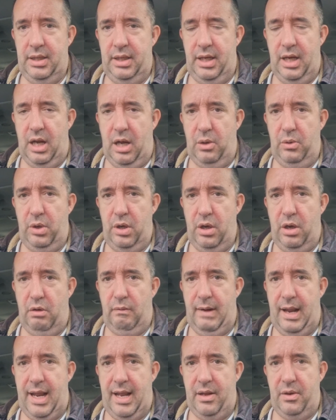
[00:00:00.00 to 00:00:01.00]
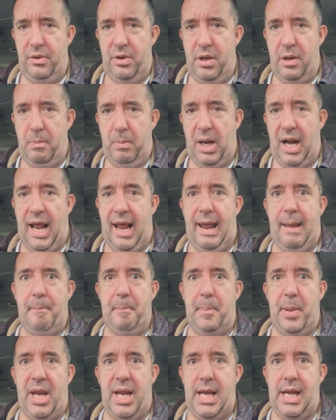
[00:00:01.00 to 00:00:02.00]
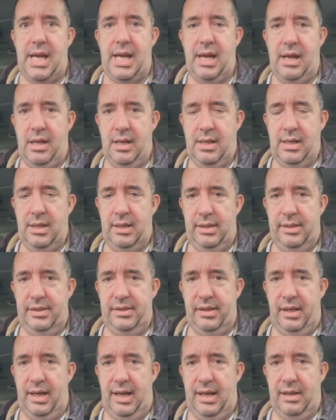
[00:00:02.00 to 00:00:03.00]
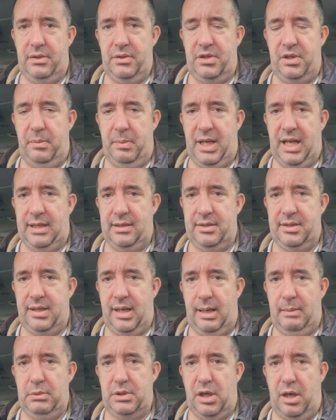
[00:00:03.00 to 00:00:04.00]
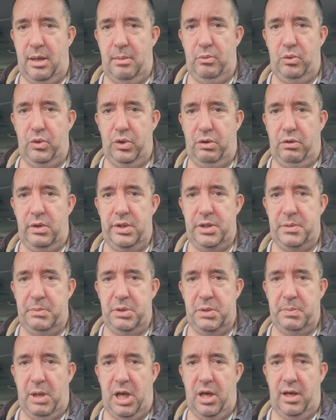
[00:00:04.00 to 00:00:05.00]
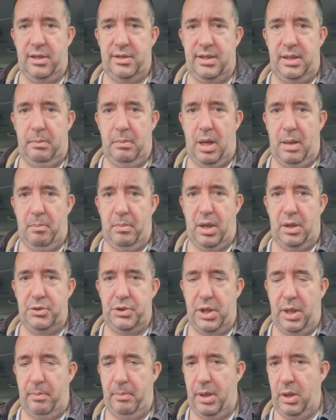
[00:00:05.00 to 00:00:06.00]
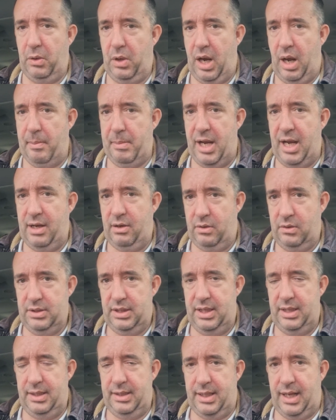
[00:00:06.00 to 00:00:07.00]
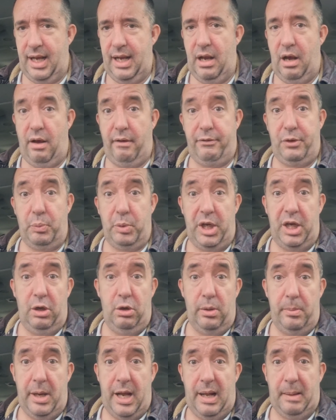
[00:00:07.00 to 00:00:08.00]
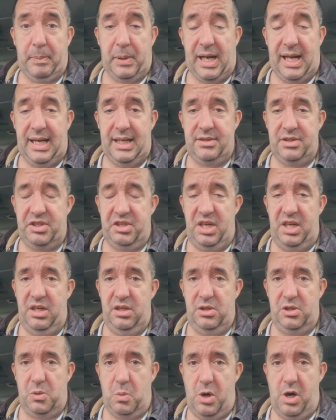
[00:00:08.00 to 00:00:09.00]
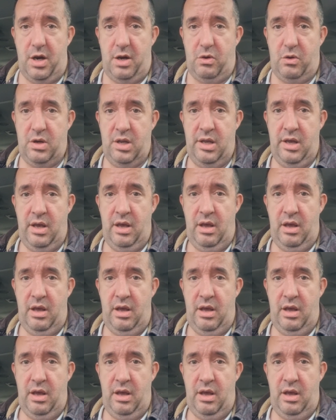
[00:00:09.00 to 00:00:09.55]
you know, around Plan B, is announced about the same time all the Christmas party mumbo jumbo come out. And then the day after we hear about a Plan C as well.